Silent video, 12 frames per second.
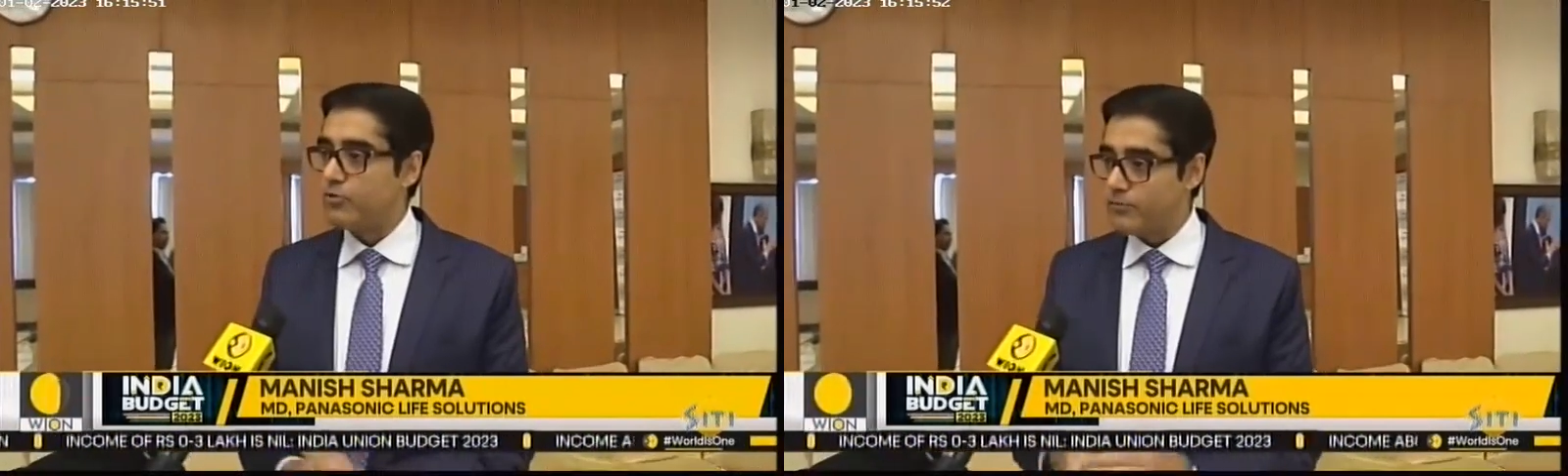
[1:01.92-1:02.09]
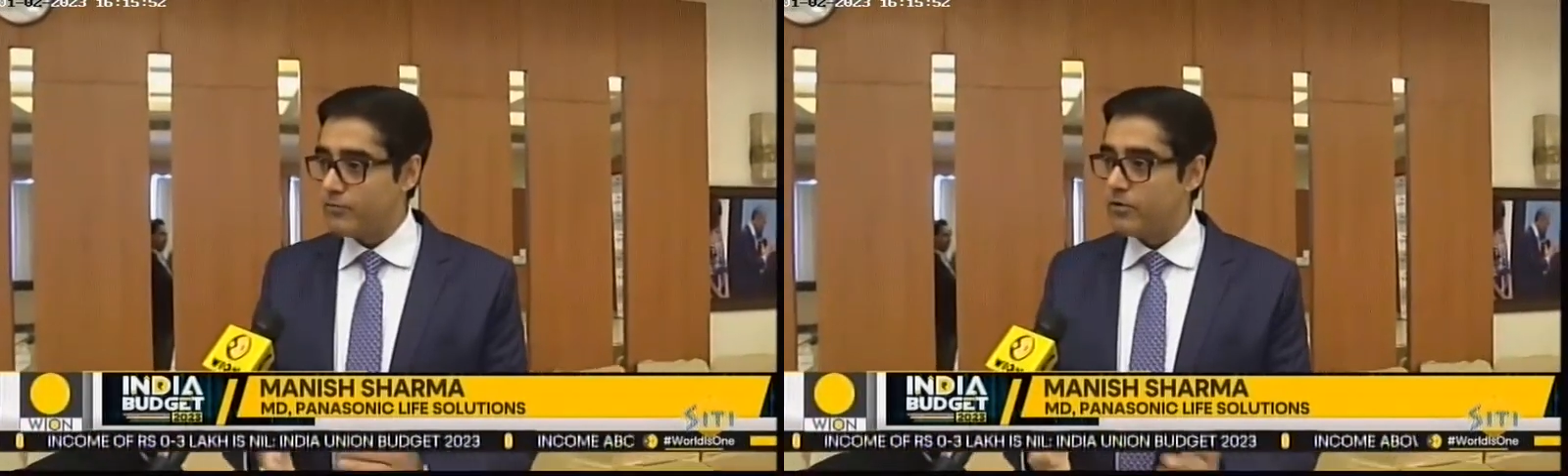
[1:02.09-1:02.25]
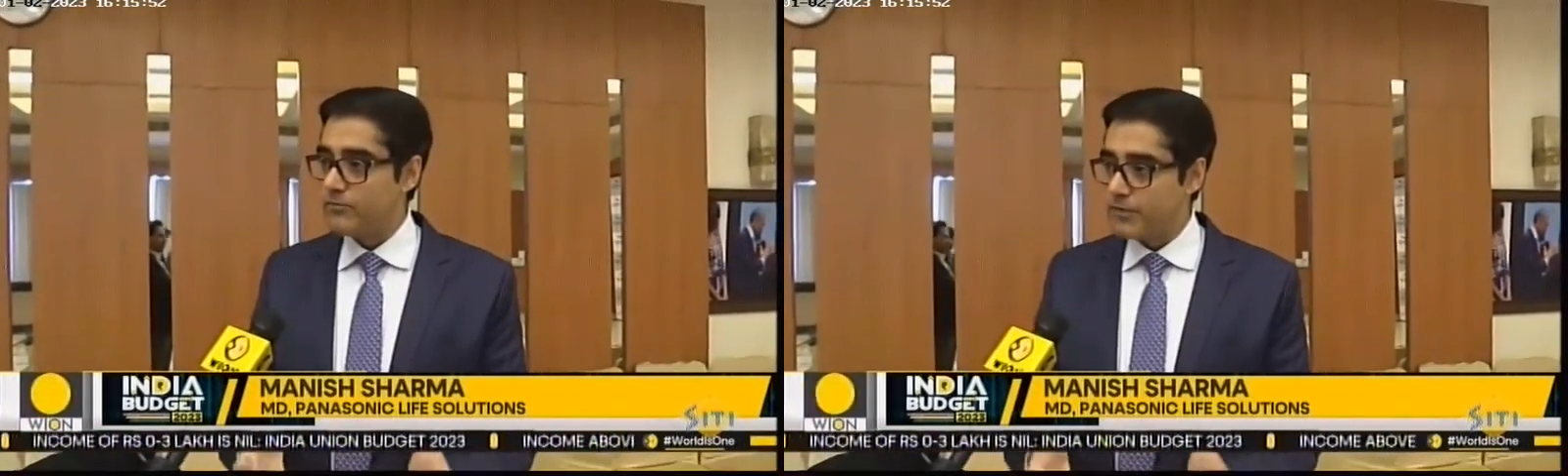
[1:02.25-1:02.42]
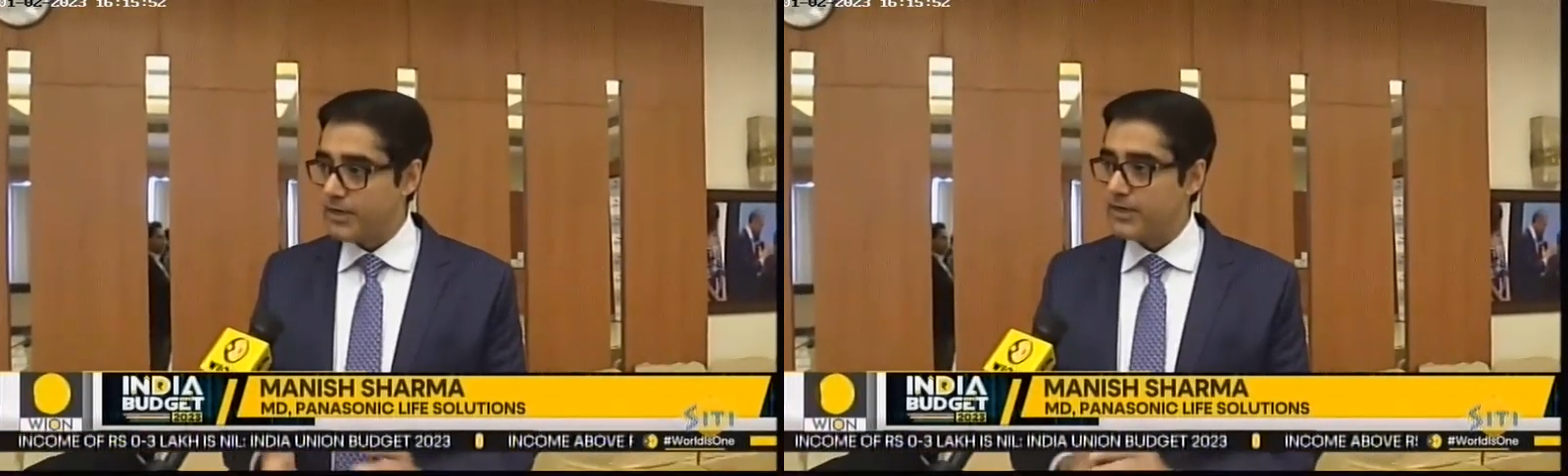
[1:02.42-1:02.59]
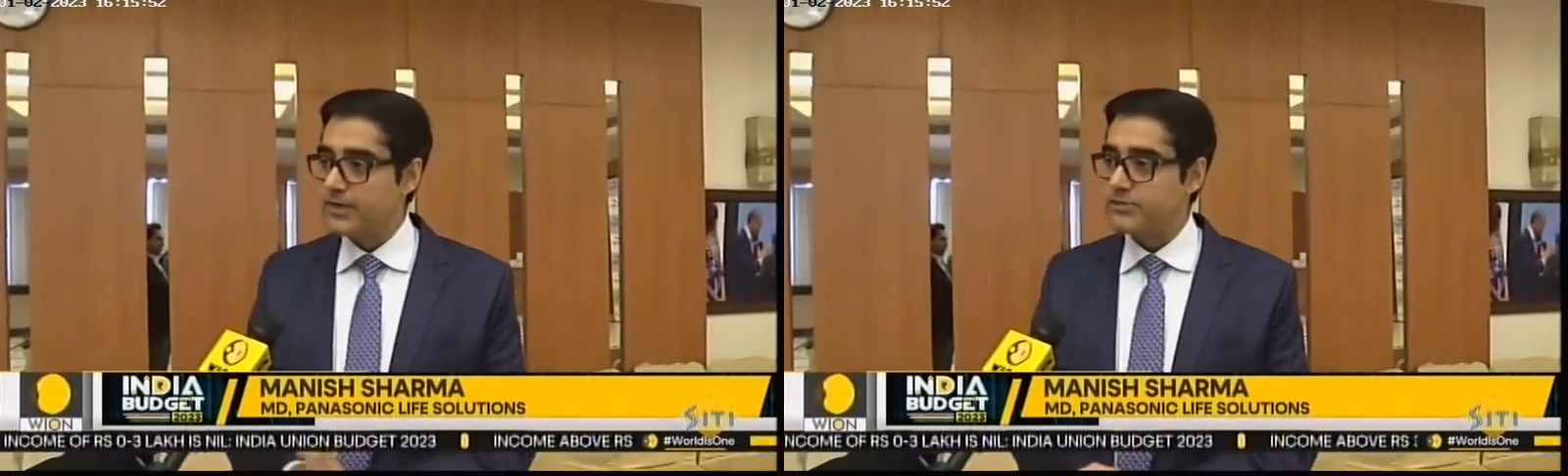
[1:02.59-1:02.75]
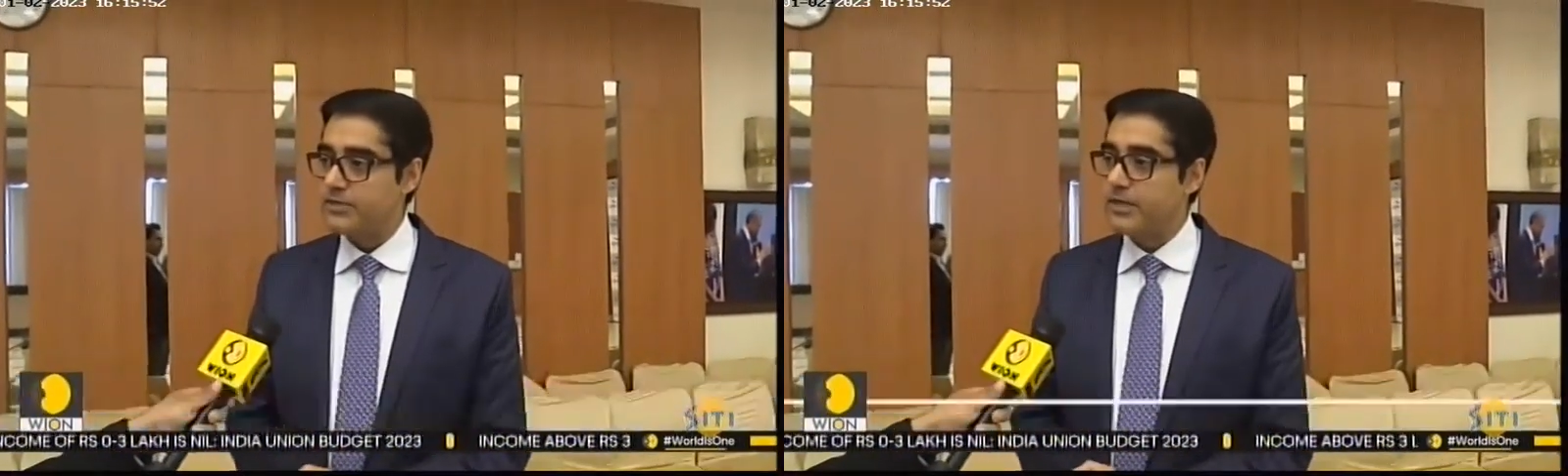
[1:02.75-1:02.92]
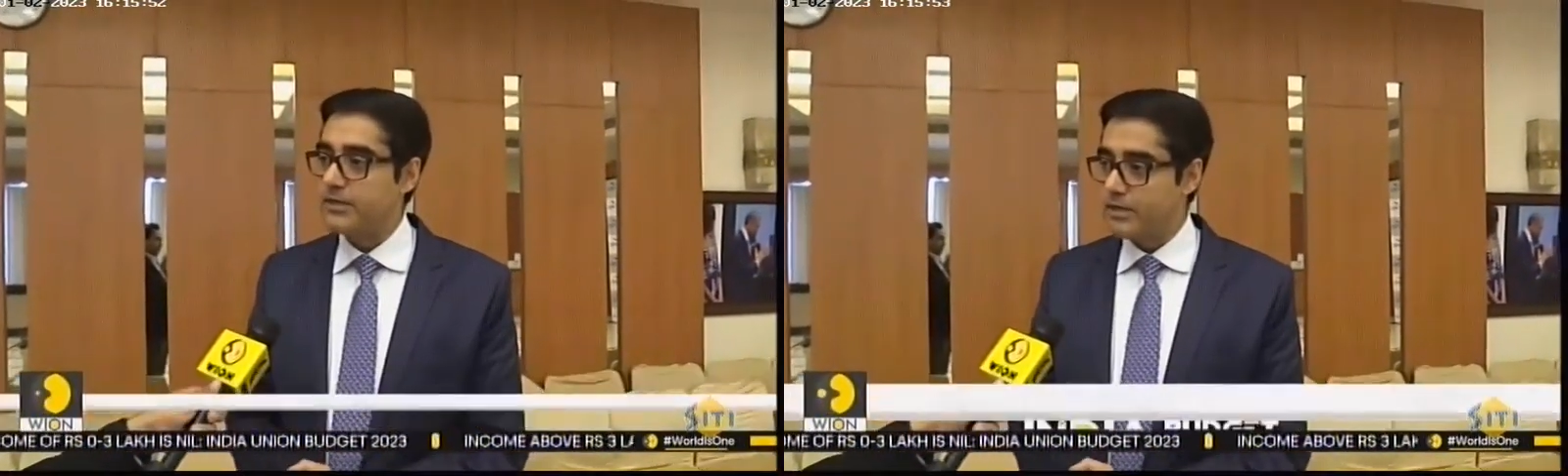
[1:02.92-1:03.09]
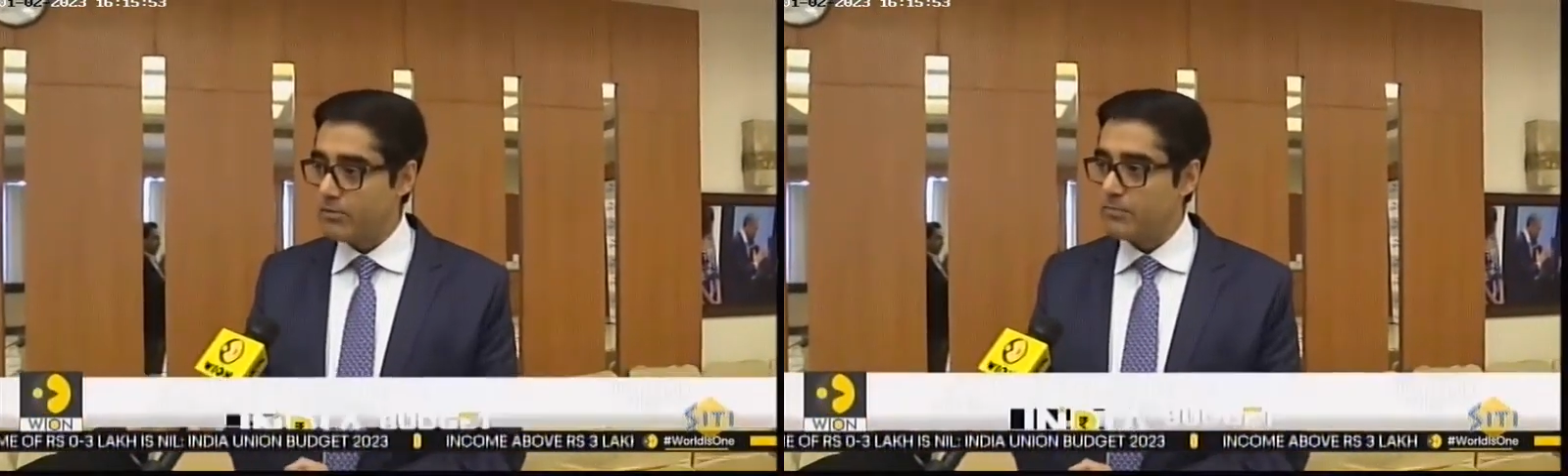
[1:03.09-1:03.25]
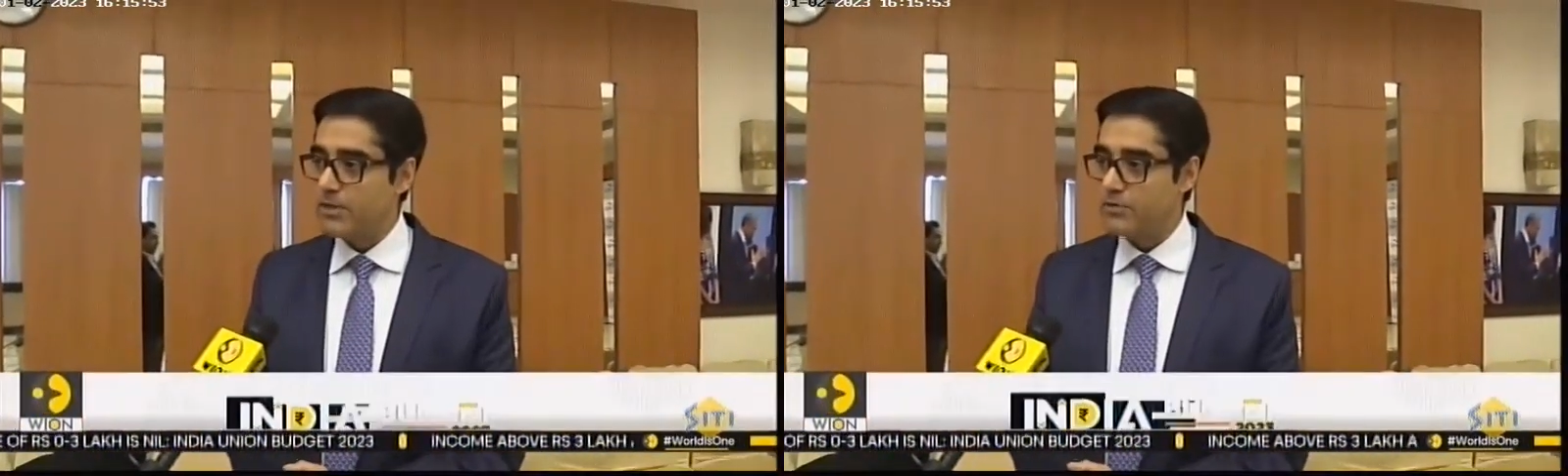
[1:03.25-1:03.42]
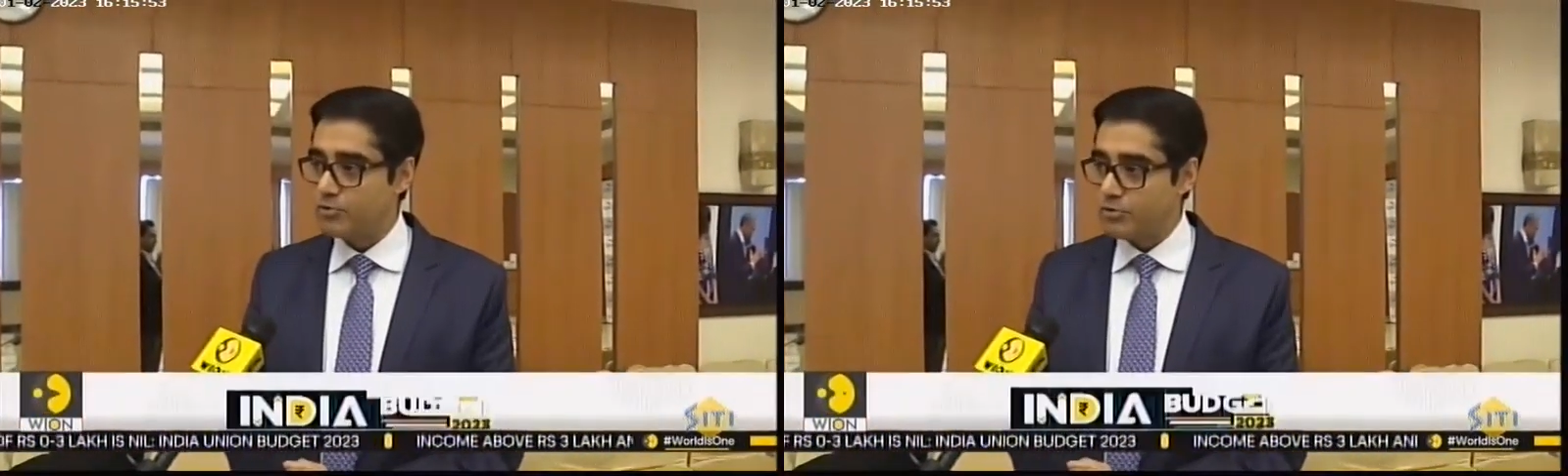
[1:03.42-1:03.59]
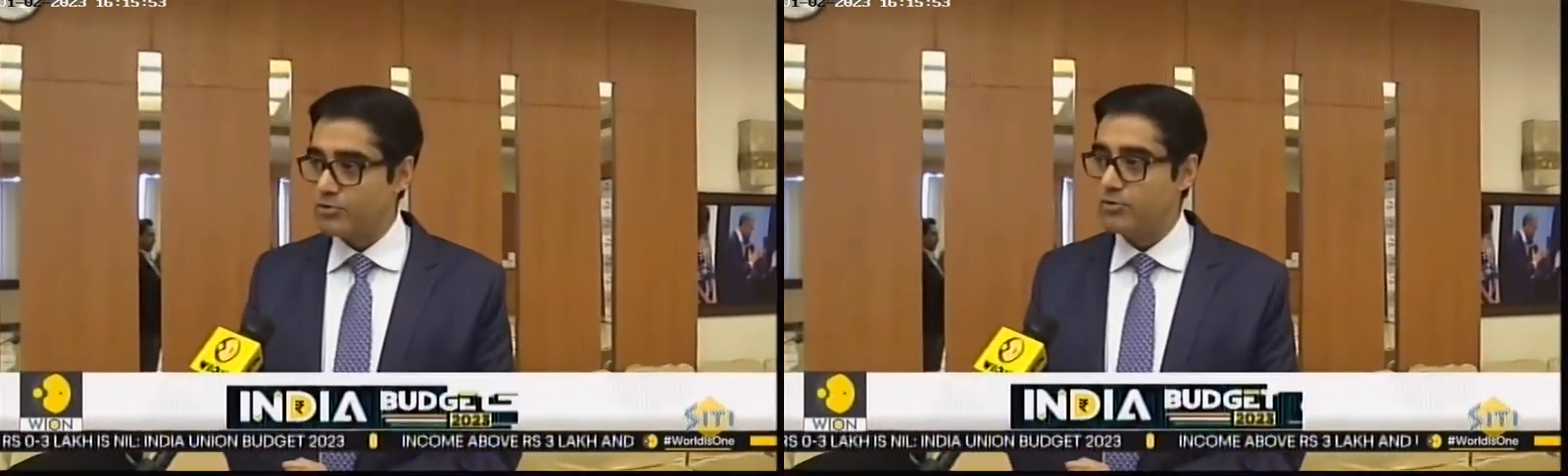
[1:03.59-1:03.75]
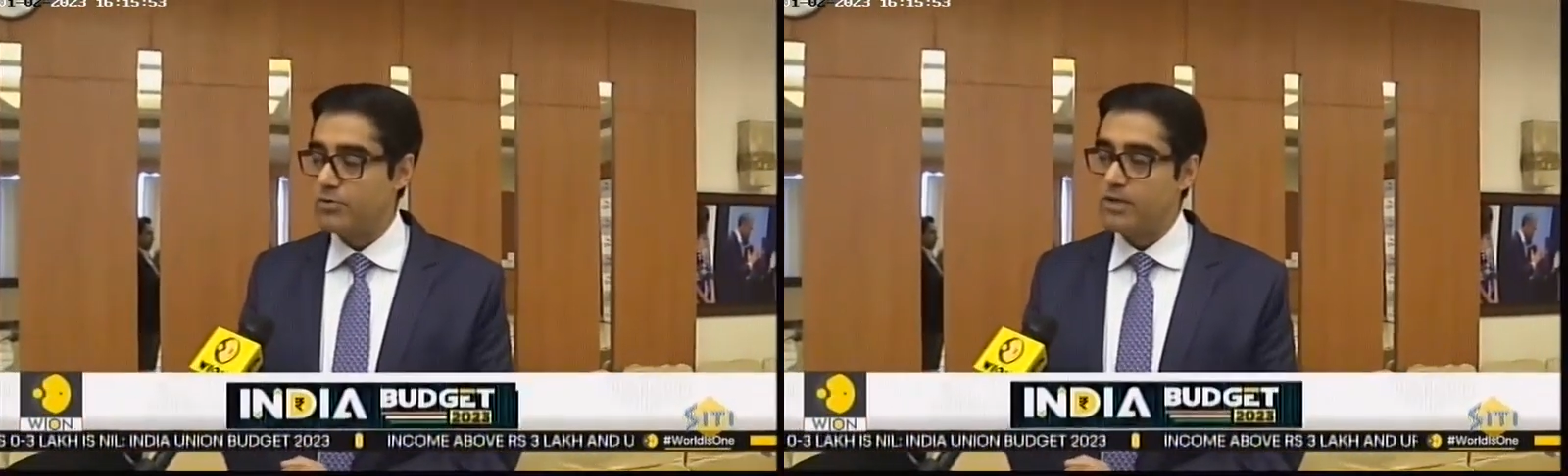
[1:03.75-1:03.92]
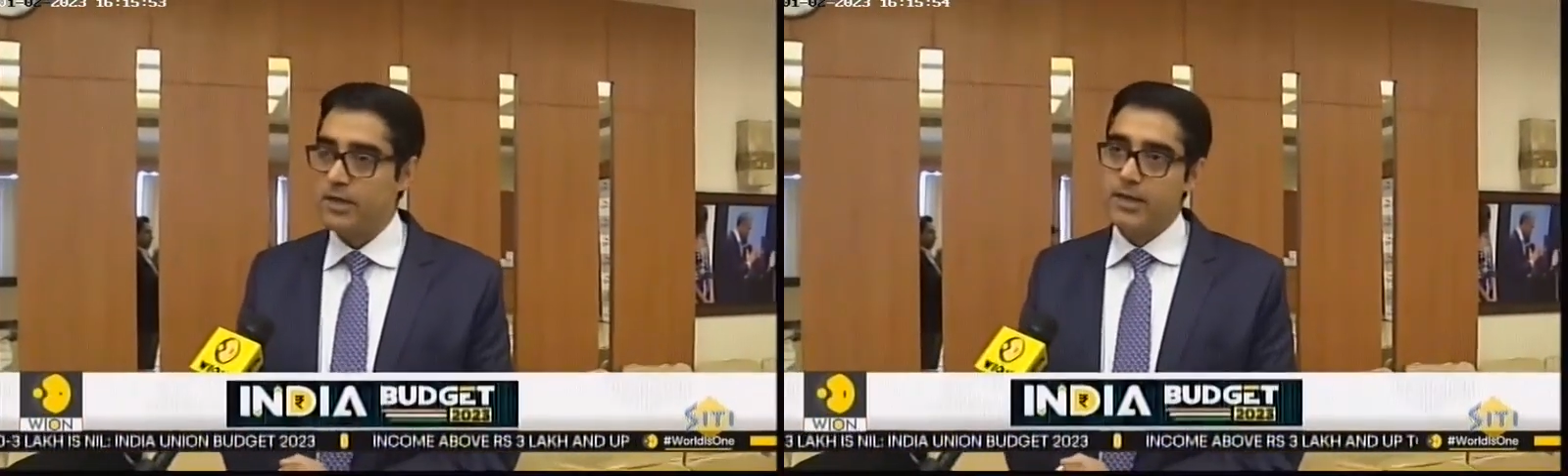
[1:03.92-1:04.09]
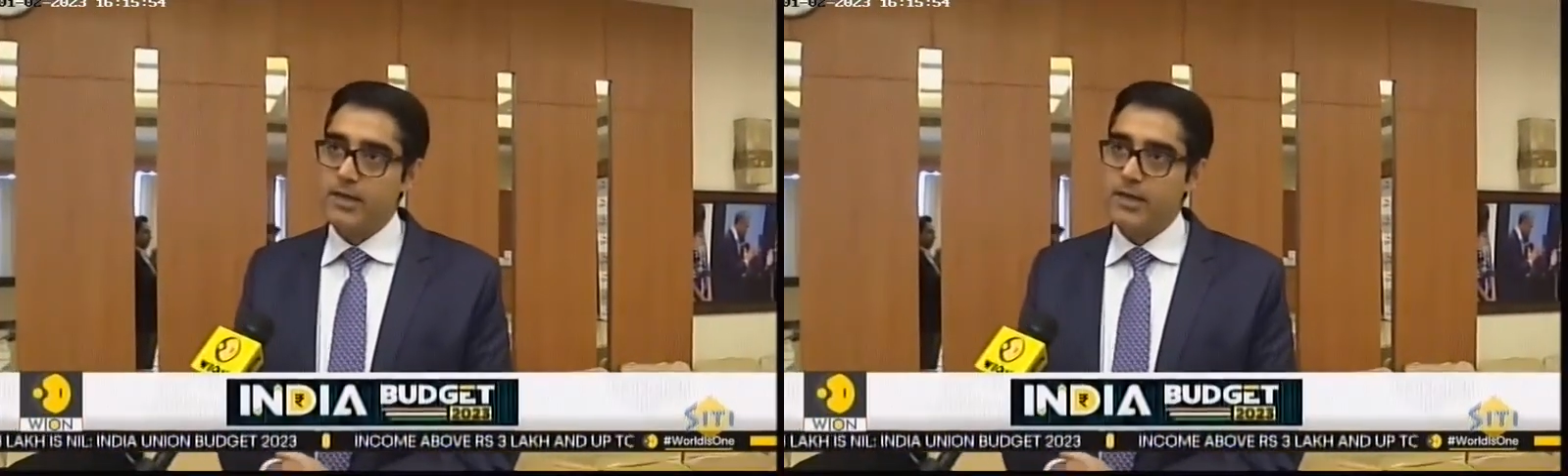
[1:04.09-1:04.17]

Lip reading: both of the industry and the government also.